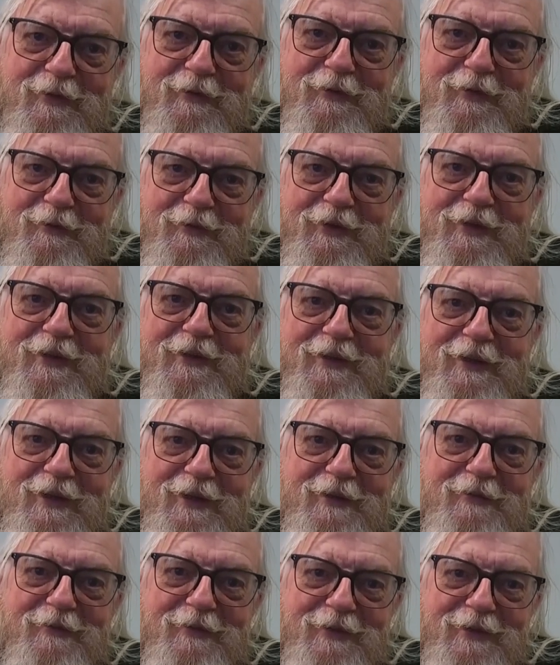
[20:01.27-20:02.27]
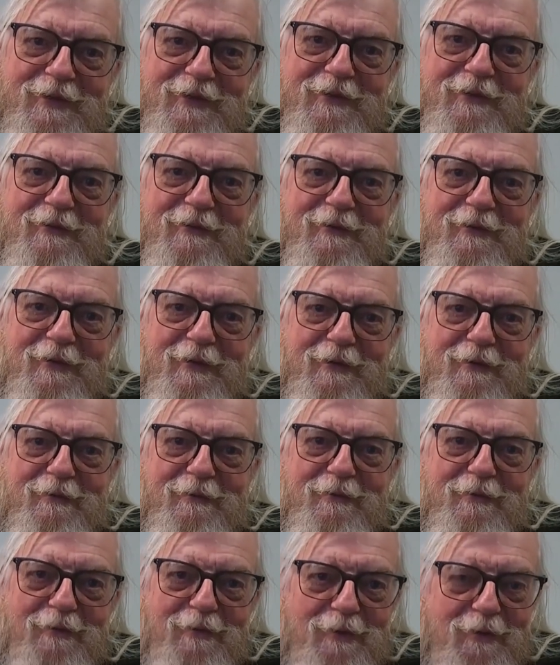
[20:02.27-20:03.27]
civilian life there.
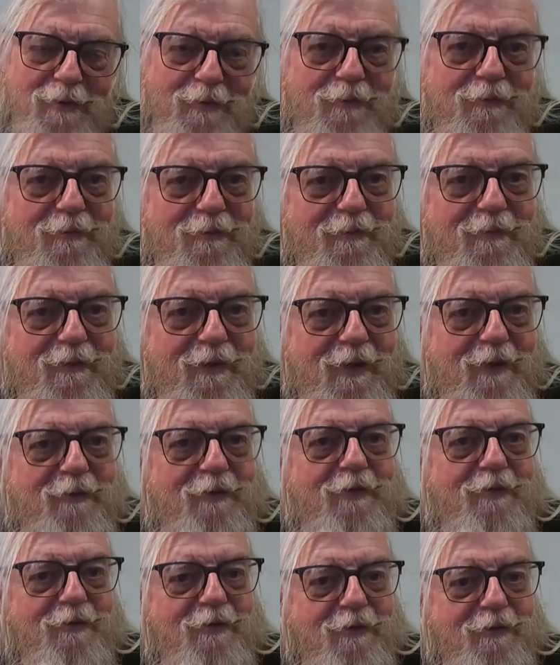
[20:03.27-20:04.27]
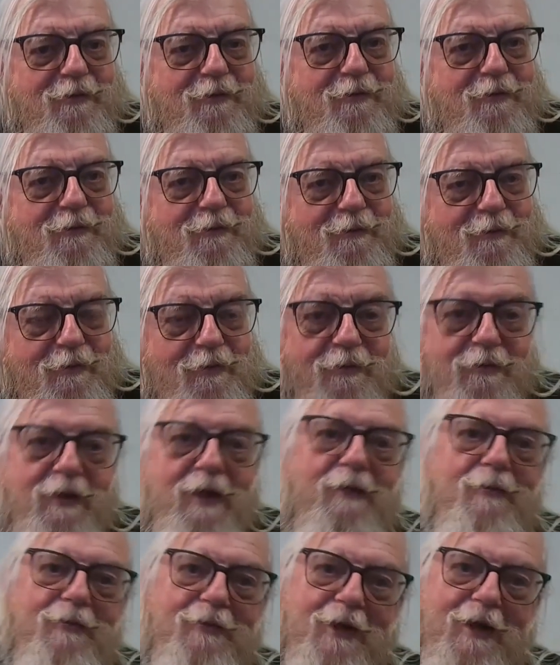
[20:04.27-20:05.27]
It was just
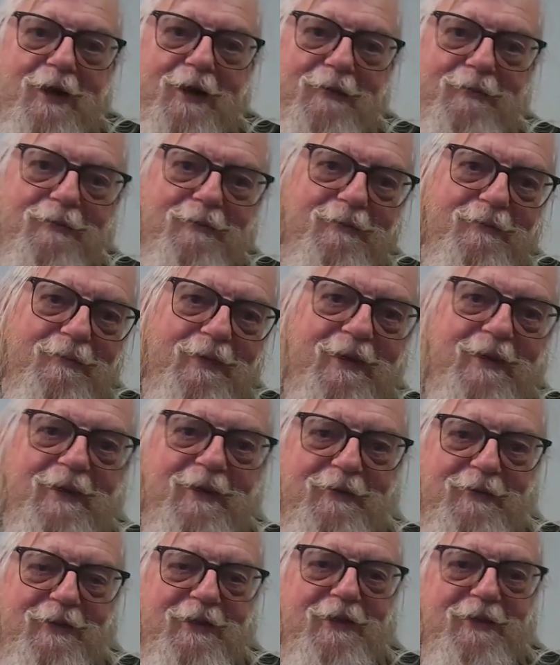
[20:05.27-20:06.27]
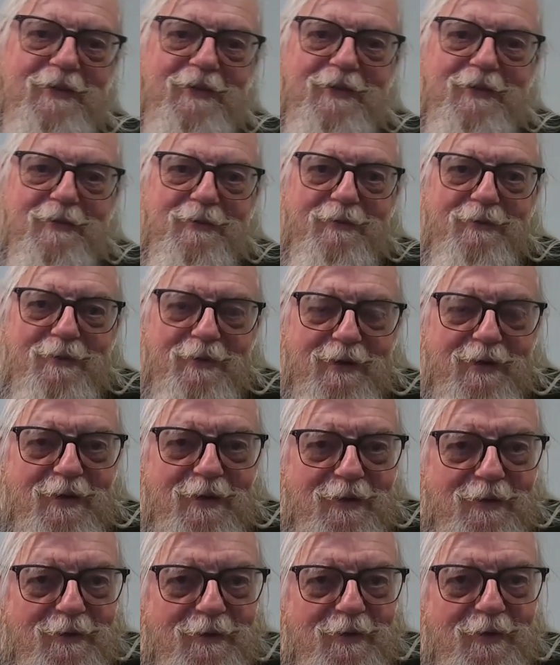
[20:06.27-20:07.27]
same job, but it was easier.
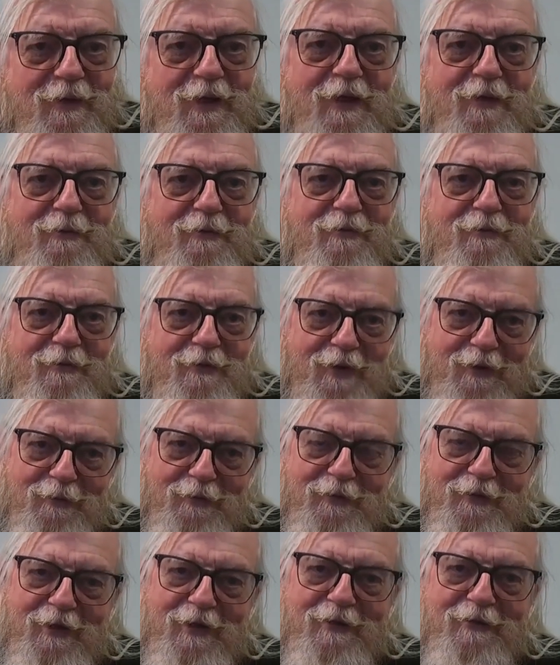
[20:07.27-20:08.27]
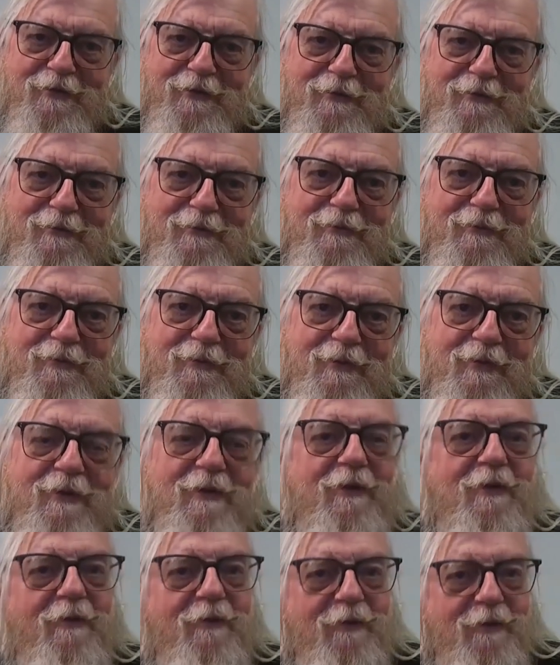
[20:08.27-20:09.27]
I had transportation.
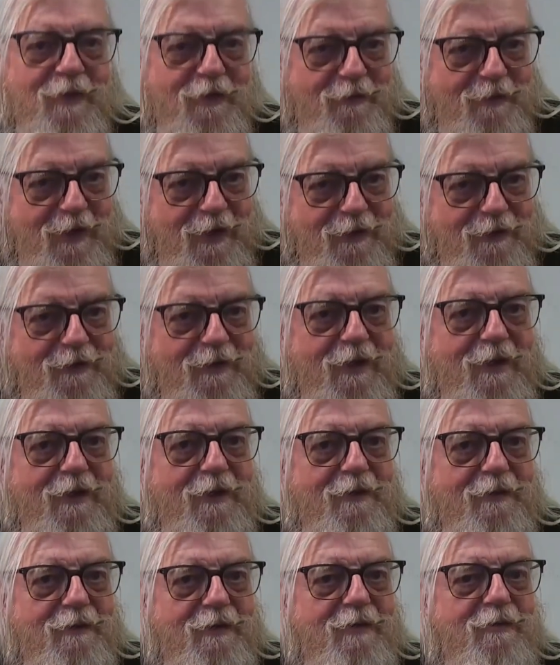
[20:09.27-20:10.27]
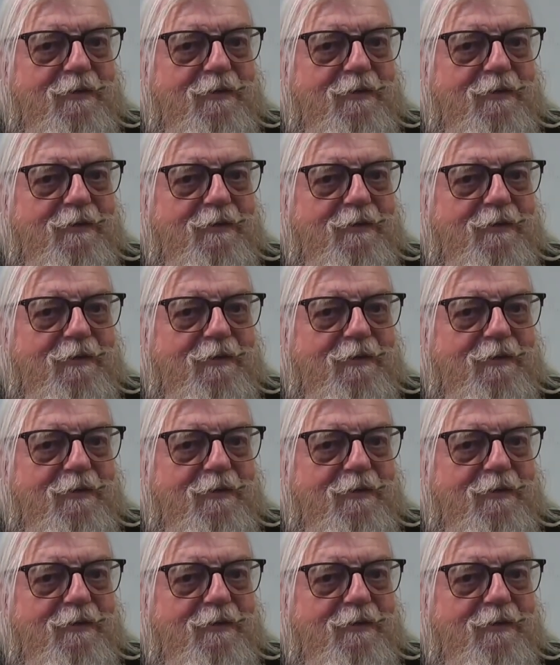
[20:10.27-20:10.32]
Hmm. Lived downtown.